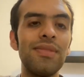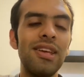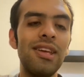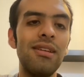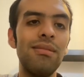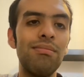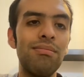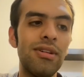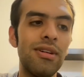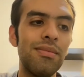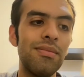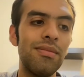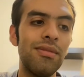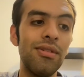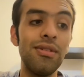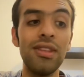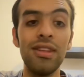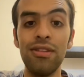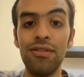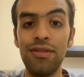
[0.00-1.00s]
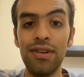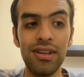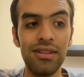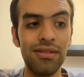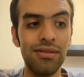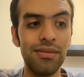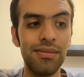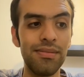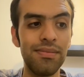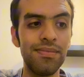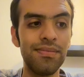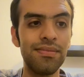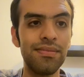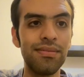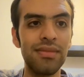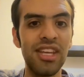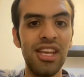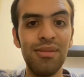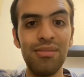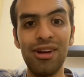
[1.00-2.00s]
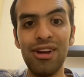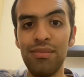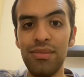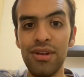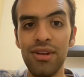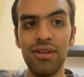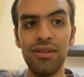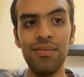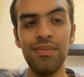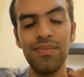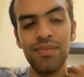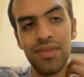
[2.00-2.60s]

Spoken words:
Imperm on the effect, in my opinion.